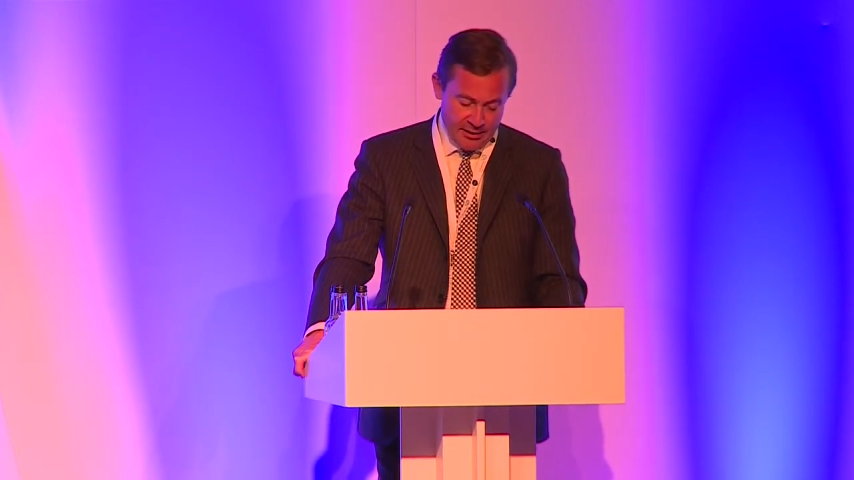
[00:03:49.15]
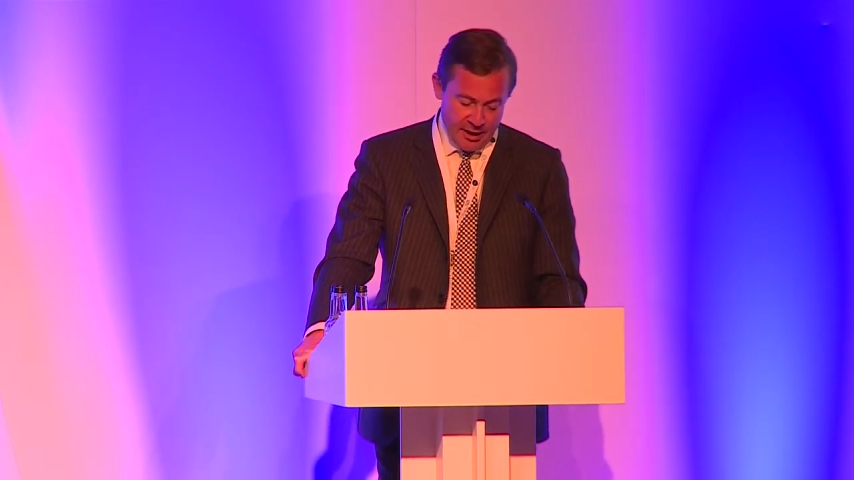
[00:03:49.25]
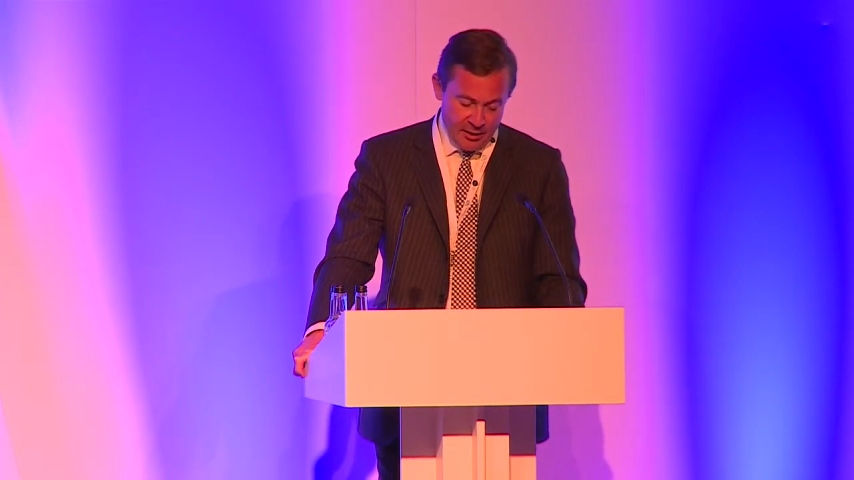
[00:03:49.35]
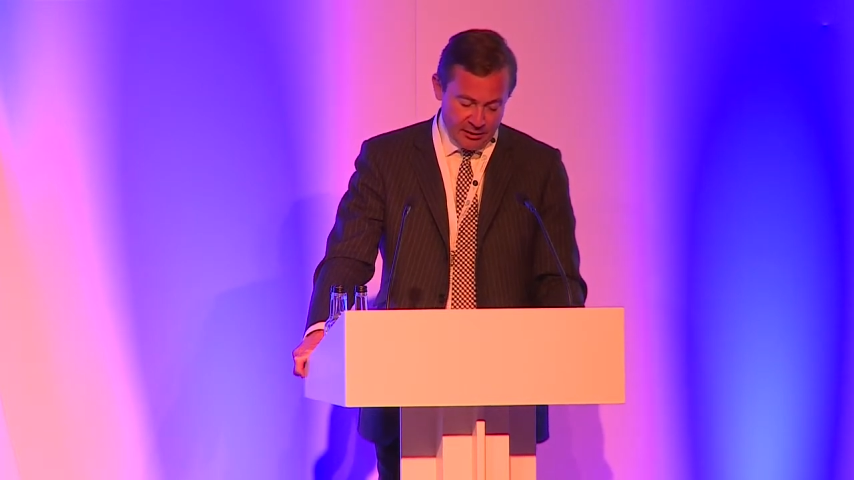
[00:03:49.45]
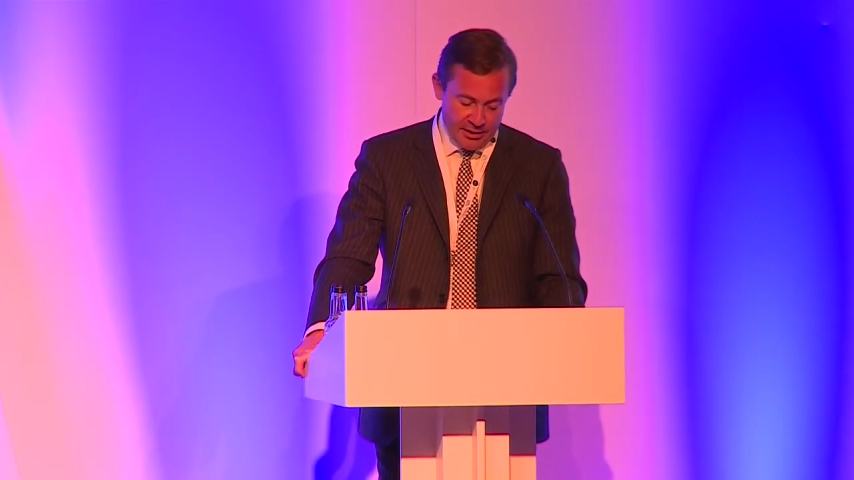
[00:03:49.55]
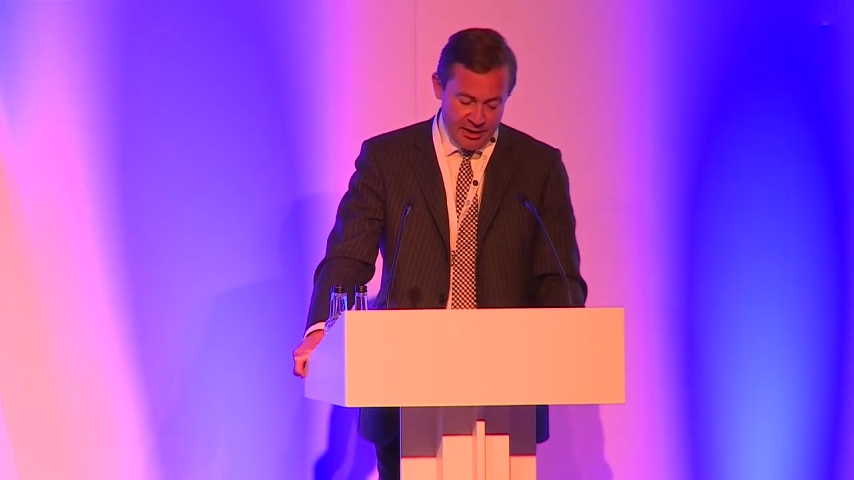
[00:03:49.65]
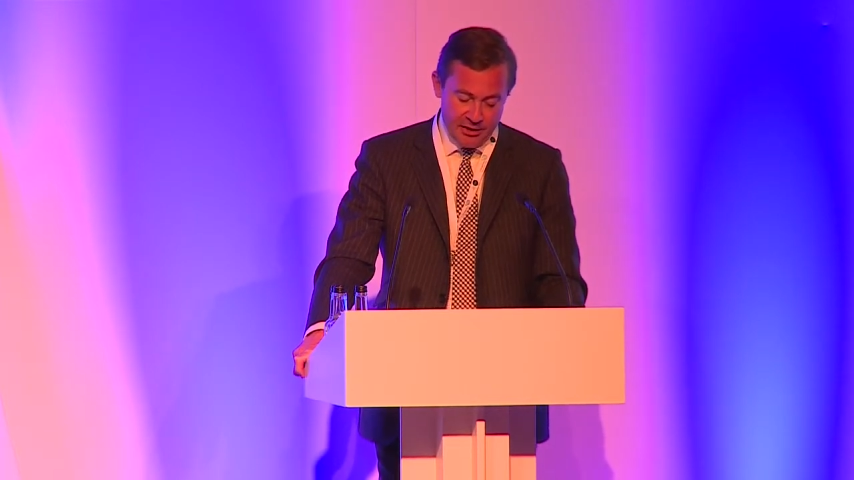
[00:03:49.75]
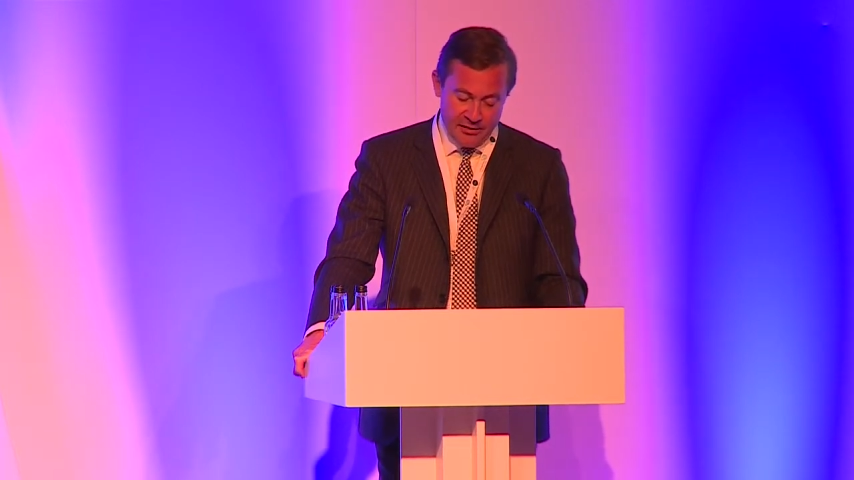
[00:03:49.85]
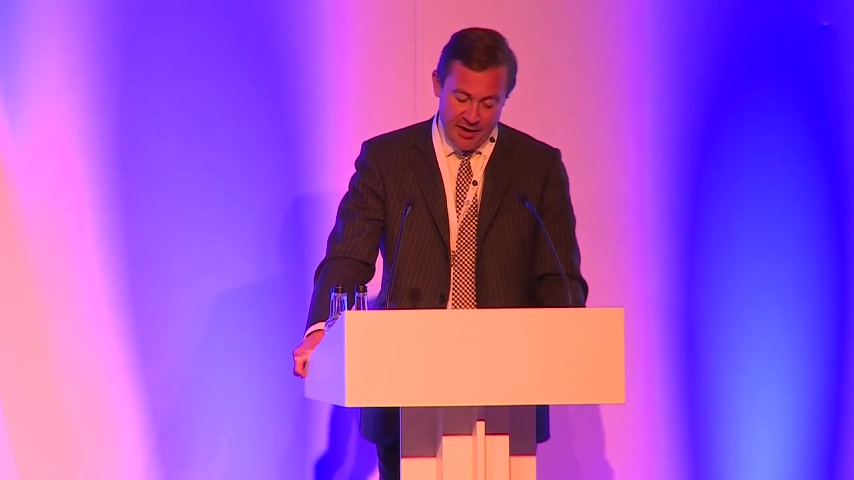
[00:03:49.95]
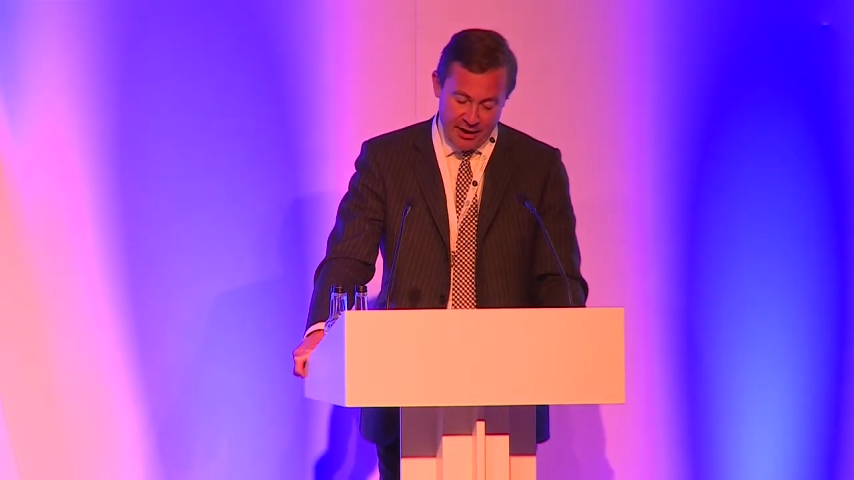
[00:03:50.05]
and to hold to
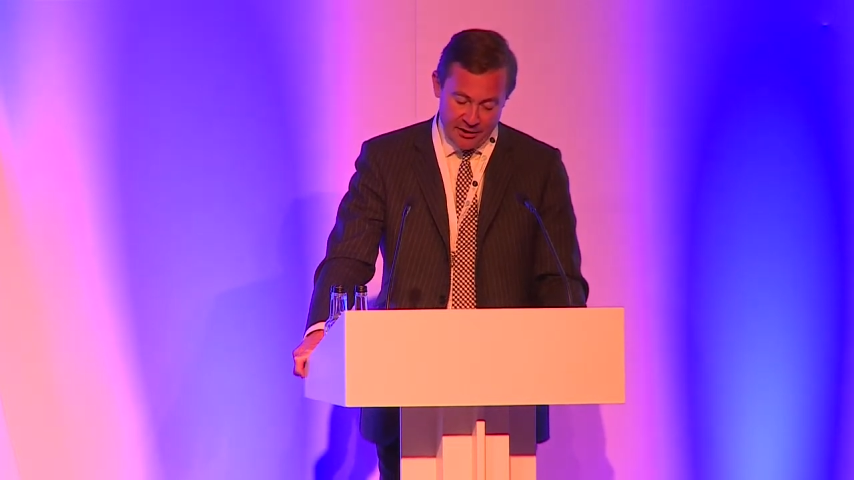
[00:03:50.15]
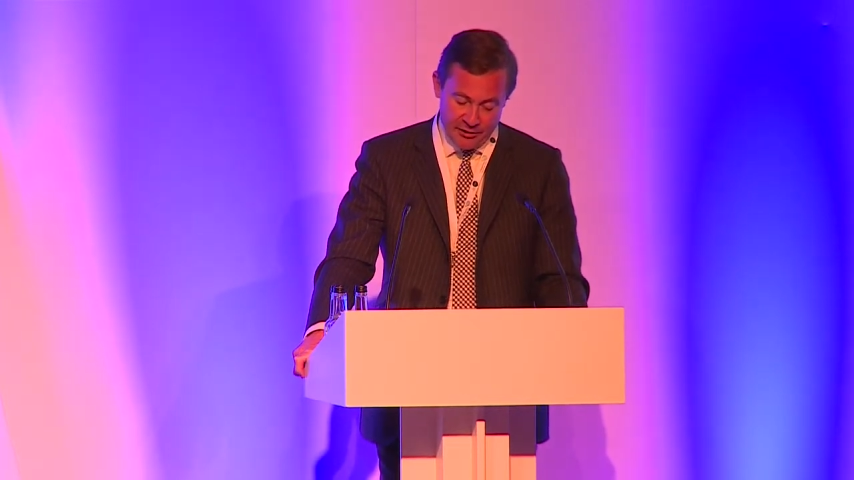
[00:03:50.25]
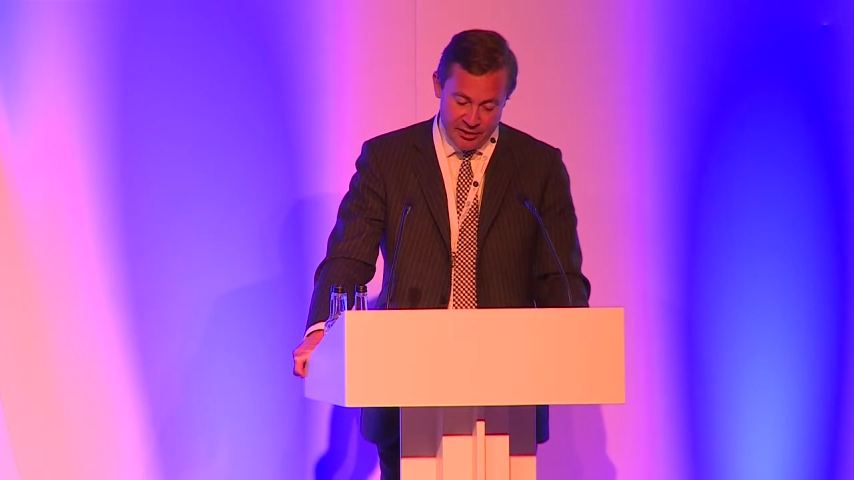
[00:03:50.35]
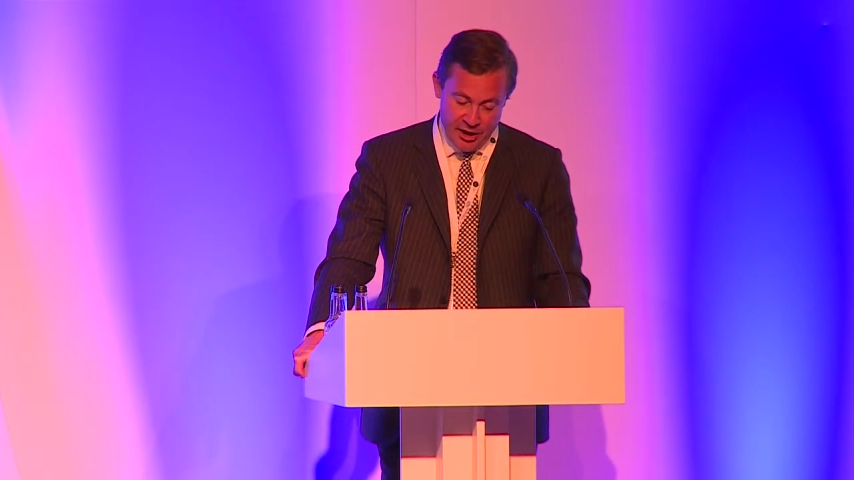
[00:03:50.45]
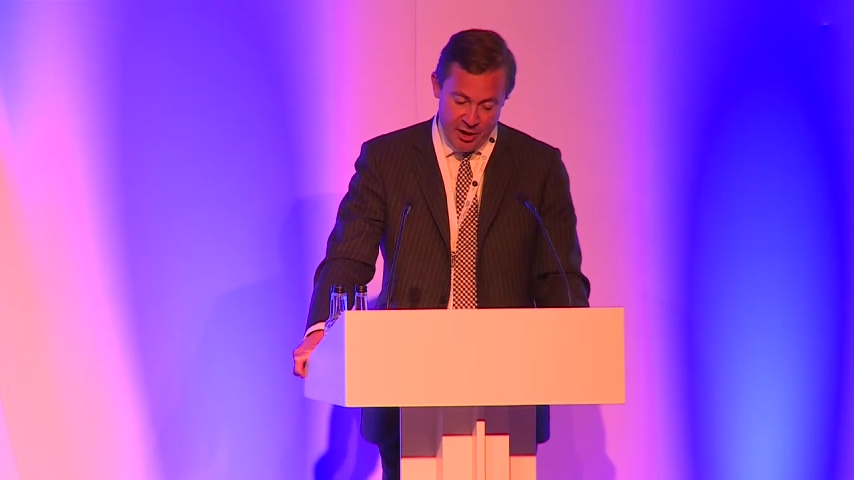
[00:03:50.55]
those values